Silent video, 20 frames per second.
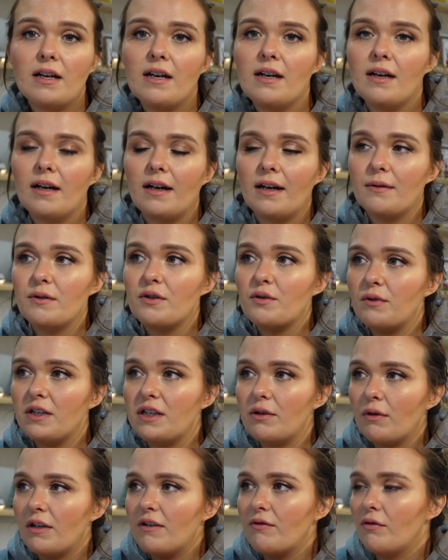And I was
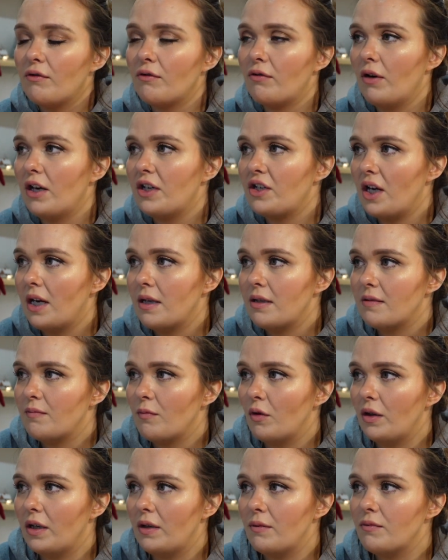really grateful for our chat this
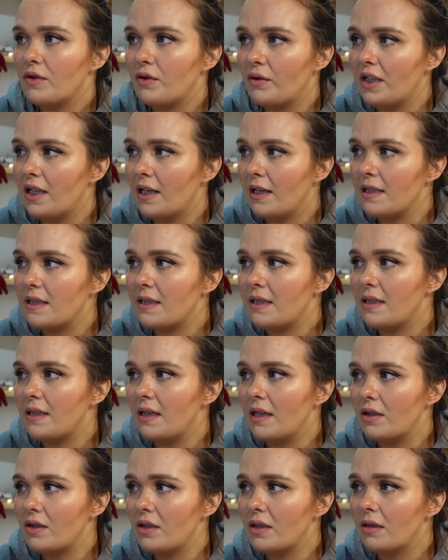morning. It was really nice to
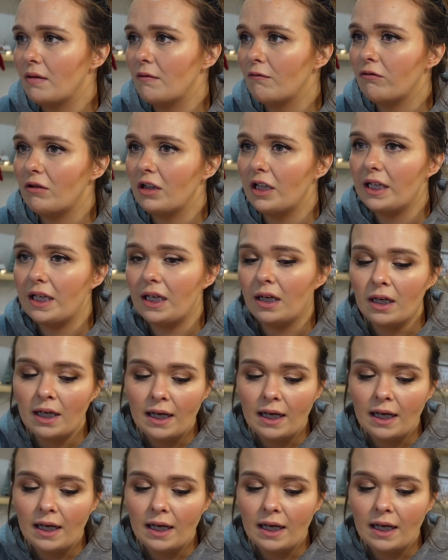see her, she's lovely.